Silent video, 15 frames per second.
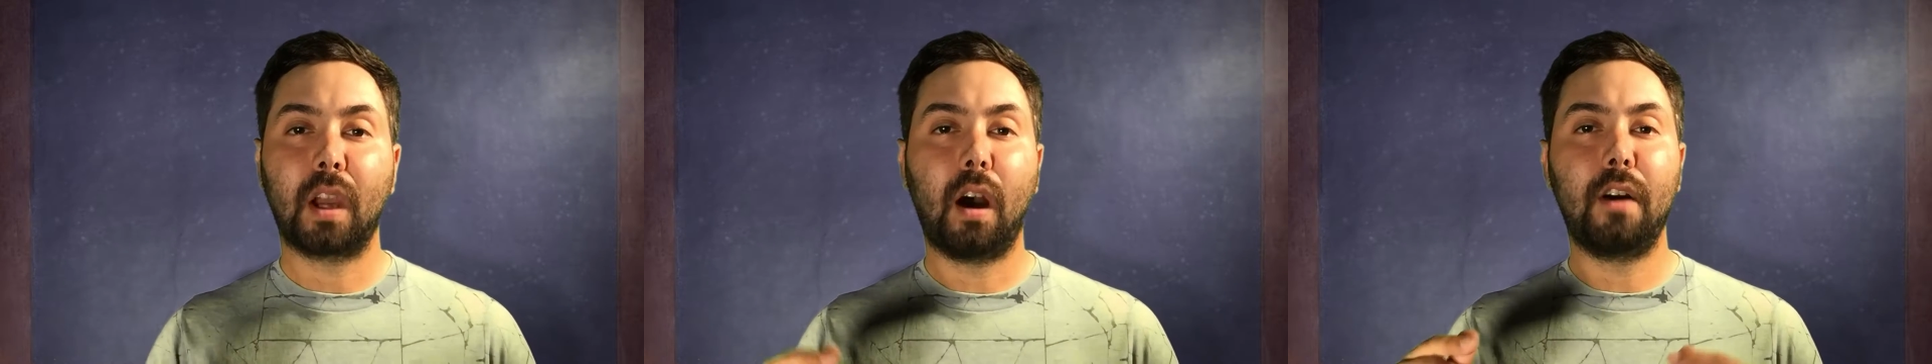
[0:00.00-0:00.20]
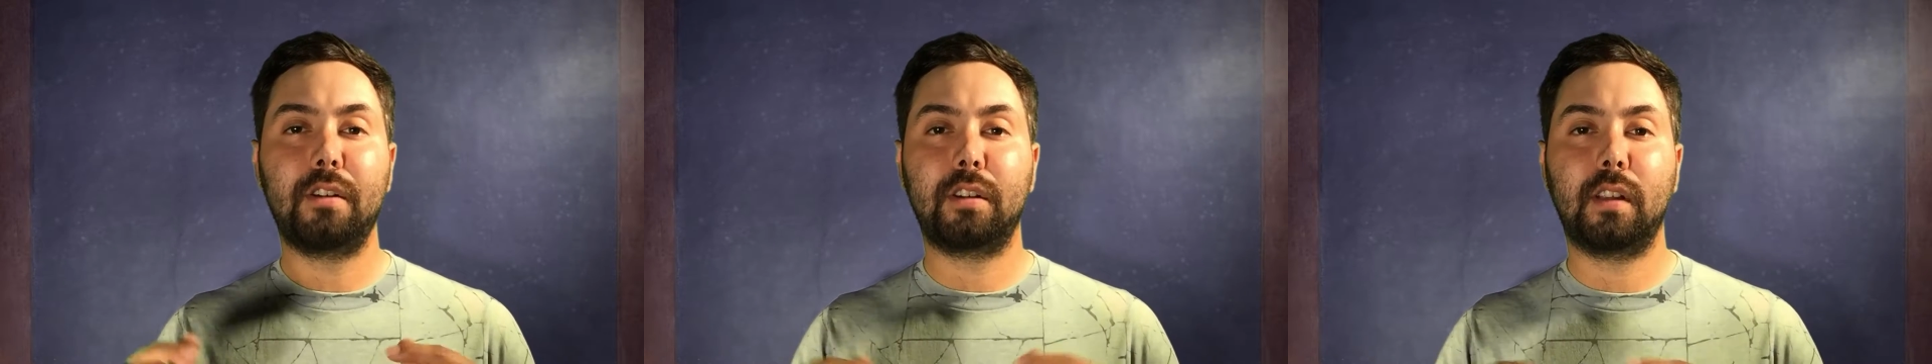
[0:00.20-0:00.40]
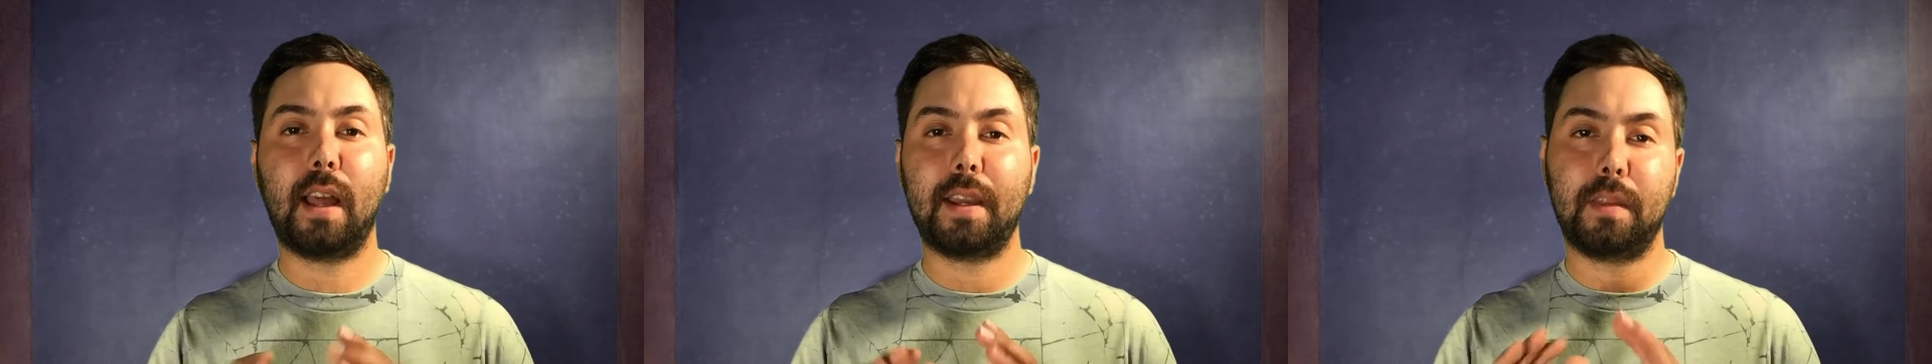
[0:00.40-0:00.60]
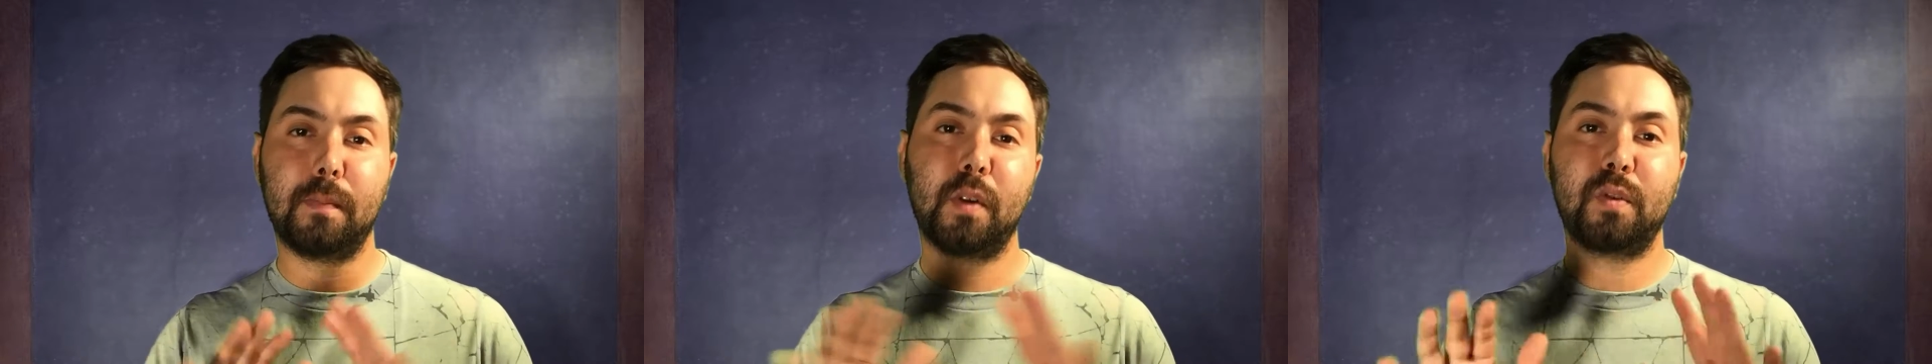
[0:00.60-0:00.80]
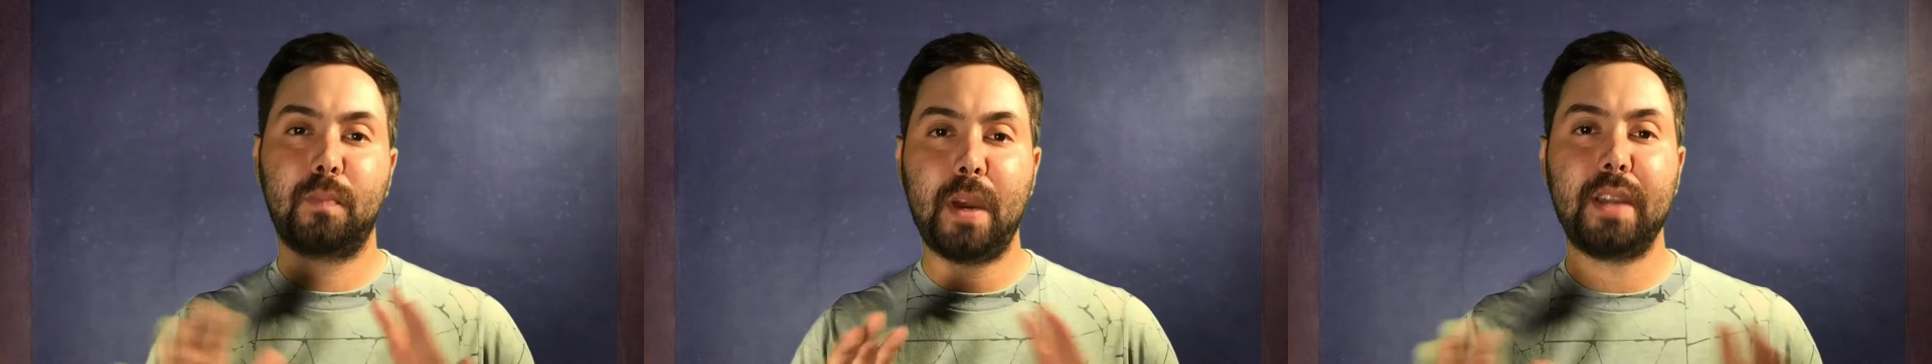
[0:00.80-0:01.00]
under like the
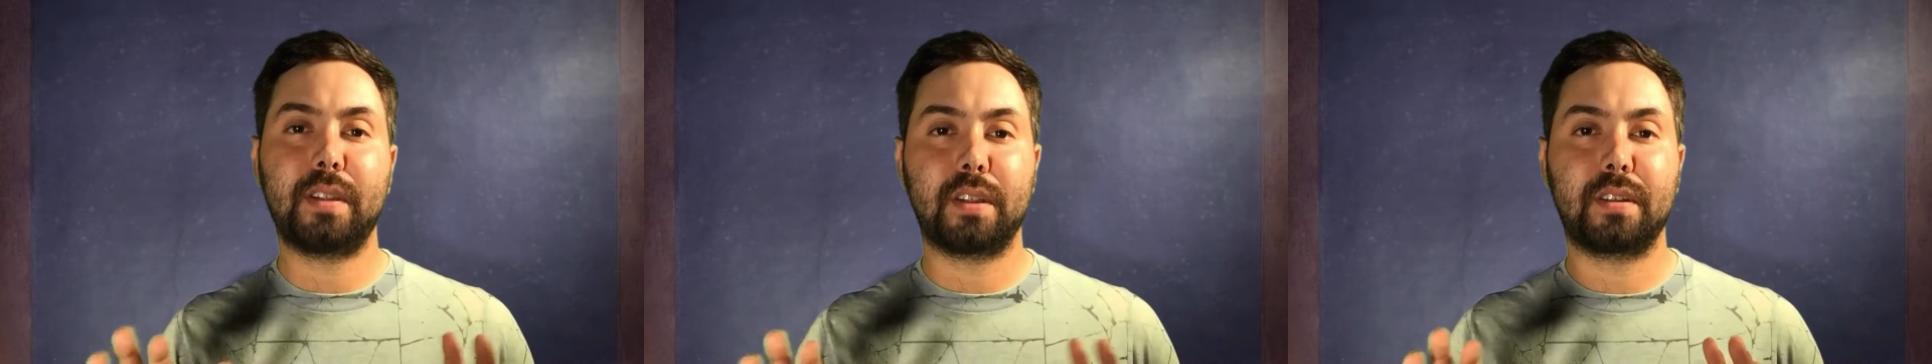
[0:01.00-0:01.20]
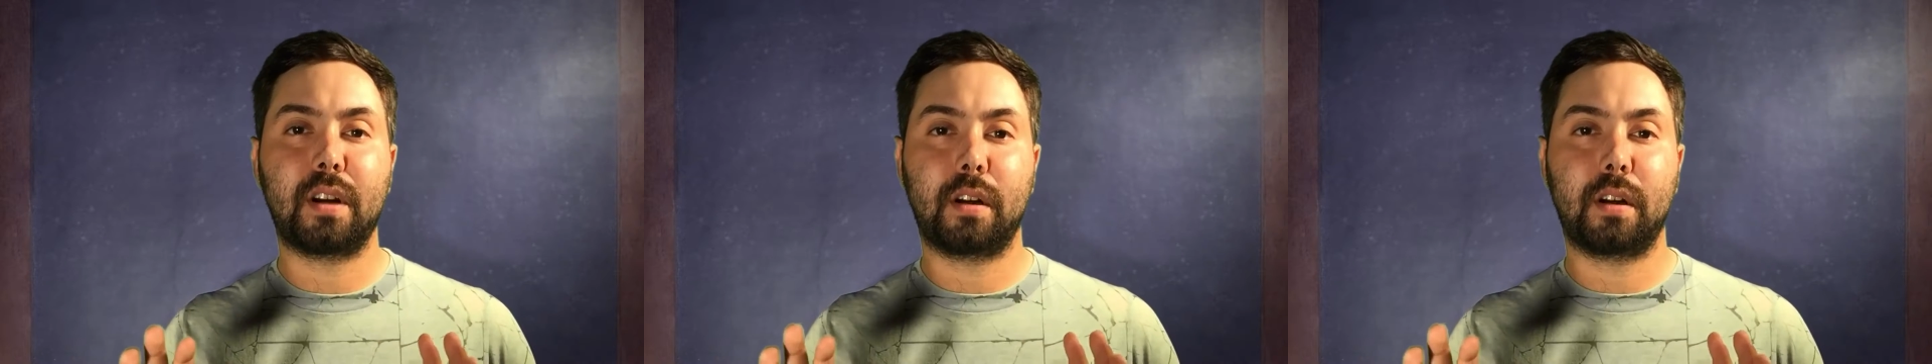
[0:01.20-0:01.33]
most basic